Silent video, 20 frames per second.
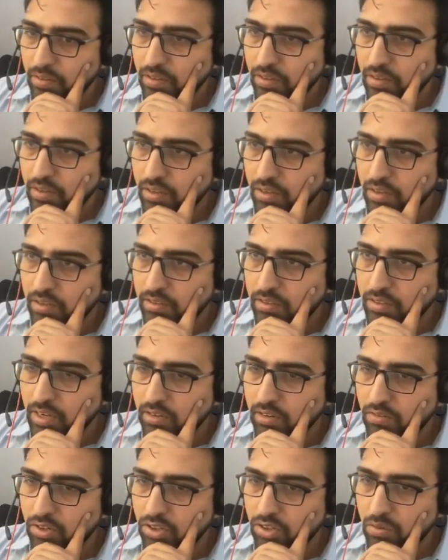Is
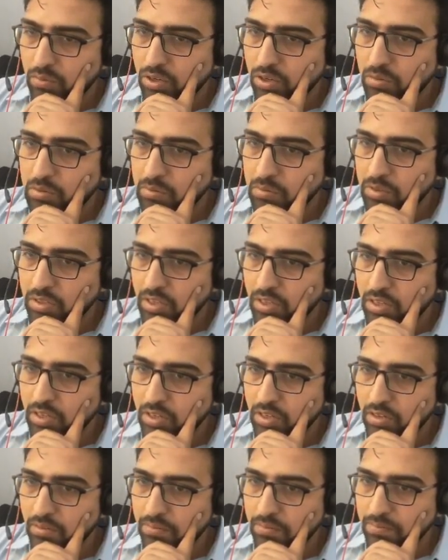that what your problem is,
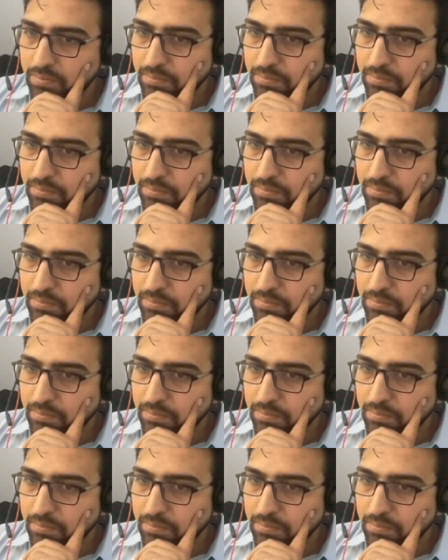Karan?